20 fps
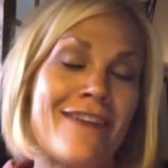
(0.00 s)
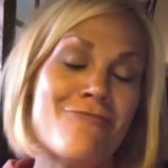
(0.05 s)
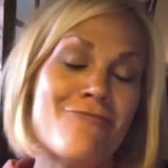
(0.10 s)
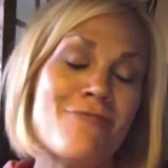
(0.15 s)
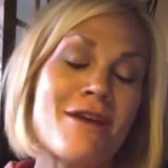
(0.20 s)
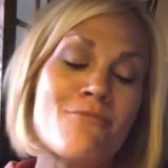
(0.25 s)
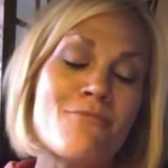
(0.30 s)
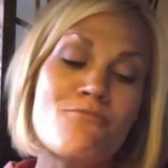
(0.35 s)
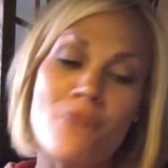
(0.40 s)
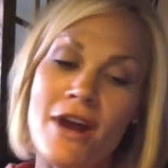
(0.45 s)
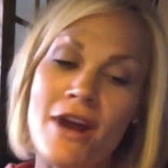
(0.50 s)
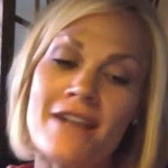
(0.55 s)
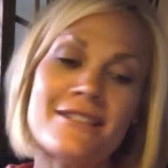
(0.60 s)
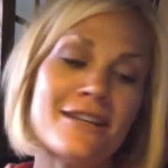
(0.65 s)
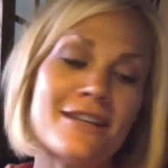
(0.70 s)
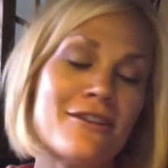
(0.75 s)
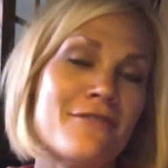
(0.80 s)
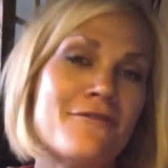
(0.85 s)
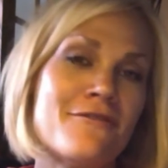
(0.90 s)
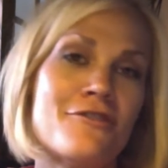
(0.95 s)
Give me a
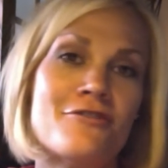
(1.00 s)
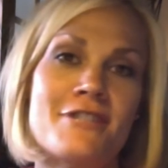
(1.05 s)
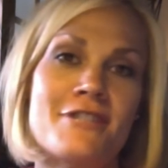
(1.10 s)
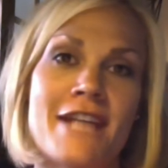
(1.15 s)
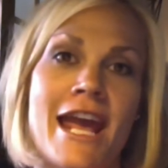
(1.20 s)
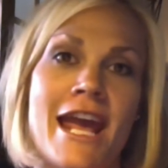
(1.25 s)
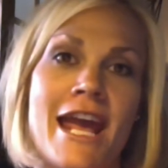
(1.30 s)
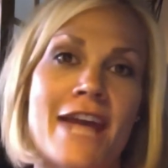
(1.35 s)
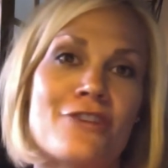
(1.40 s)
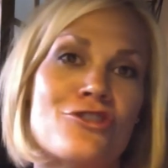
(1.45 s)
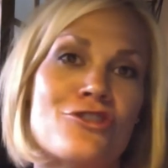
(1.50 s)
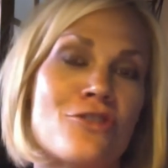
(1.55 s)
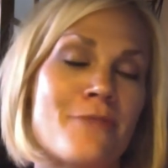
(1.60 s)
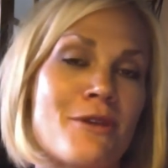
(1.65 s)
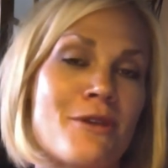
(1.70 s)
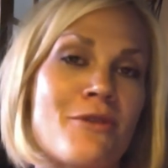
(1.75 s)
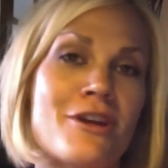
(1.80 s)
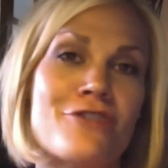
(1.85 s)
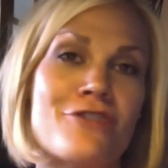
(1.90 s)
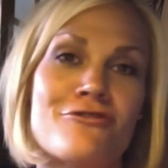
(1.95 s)
breakdown of your day. Show
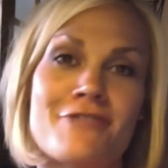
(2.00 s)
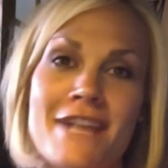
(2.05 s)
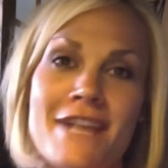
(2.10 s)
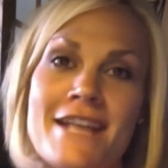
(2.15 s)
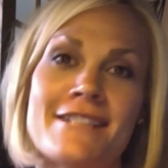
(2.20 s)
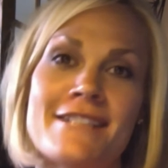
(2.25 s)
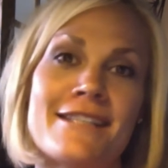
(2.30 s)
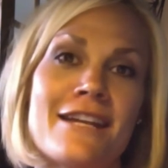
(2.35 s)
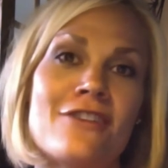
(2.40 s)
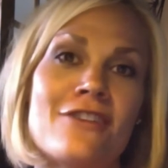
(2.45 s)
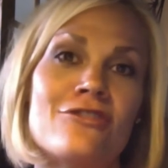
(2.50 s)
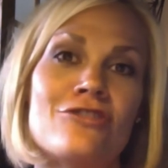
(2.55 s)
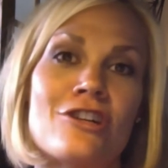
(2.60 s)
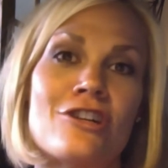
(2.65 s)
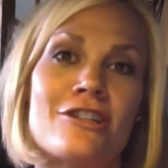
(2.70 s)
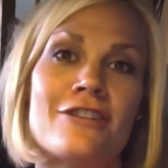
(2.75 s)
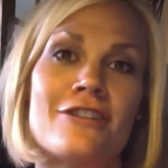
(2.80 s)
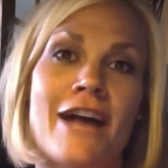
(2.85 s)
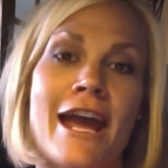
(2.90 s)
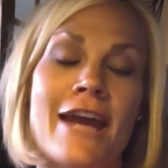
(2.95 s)
me what your day is going to
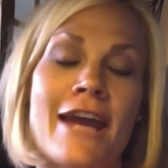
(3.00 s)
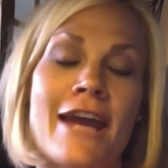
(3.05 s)
look like,